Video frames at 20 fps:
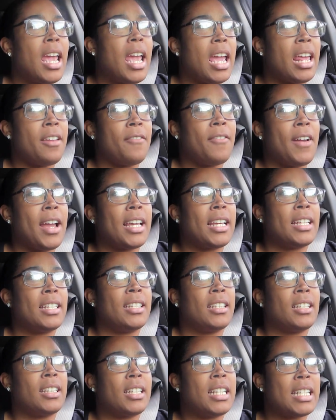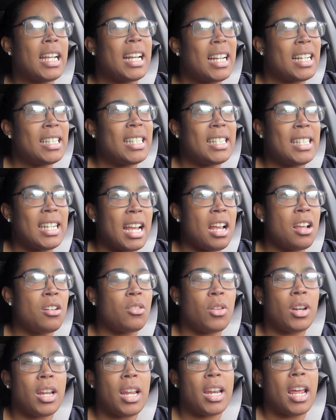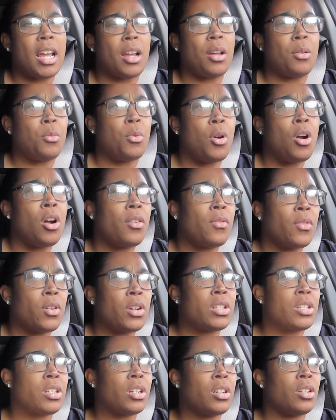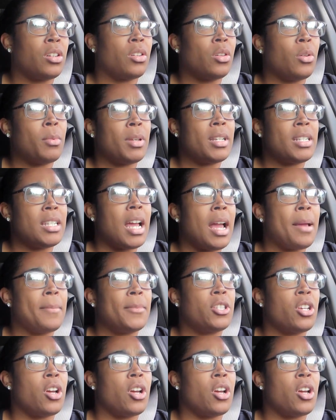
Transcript: and if I can, cause I can stand on it and I can walk for a certain little bit of time,